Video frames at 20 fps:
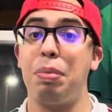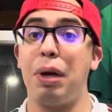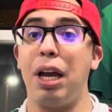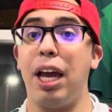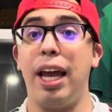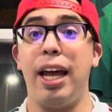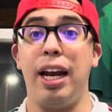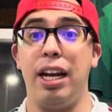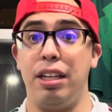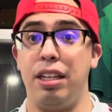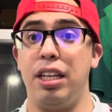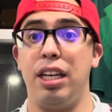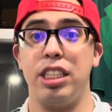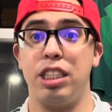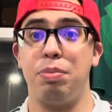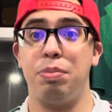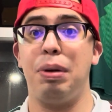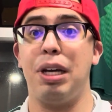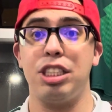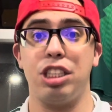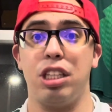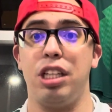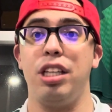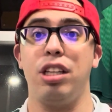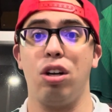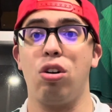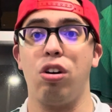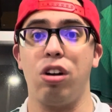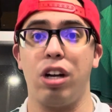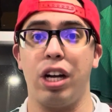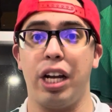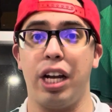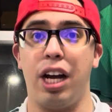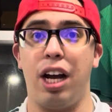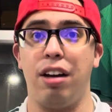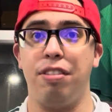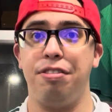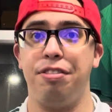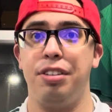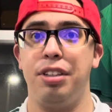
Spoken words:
and especially in the CONCACAF.